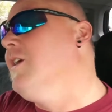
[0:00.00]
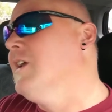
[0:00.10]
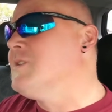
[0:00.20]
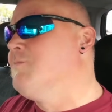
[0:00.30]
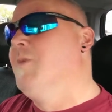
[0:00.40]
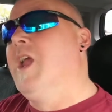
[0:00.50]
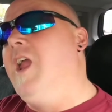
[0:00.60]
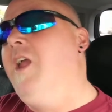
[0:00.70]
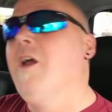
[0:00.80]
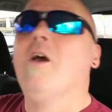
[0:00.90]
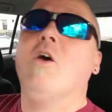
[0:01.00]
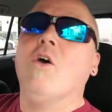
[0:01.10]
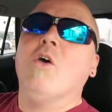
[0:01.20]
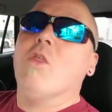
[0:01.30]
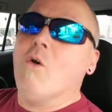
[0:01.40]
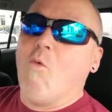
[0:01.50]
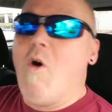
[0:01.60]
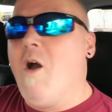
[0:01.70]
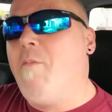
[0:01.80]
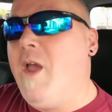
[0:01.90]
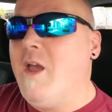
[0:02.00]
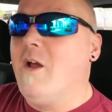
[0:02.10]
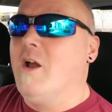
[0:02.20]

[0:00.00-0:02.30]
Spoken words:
It's me, the Wombat.